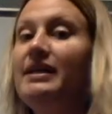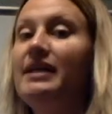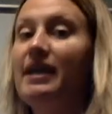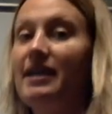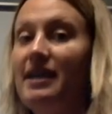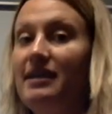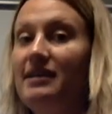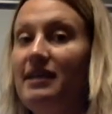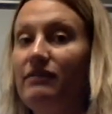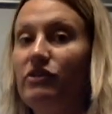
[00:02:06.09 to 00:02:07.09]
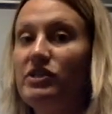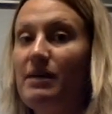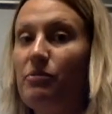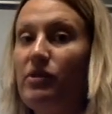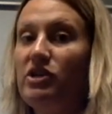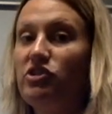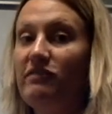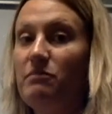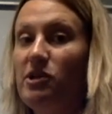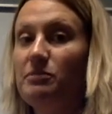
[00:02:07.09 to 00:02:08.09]
Again, the inverse operation of
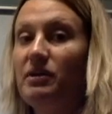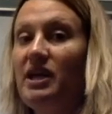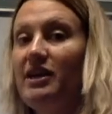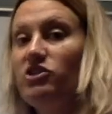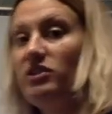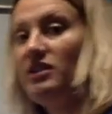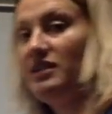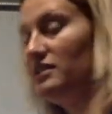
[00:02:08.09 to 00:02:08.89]
multiplication is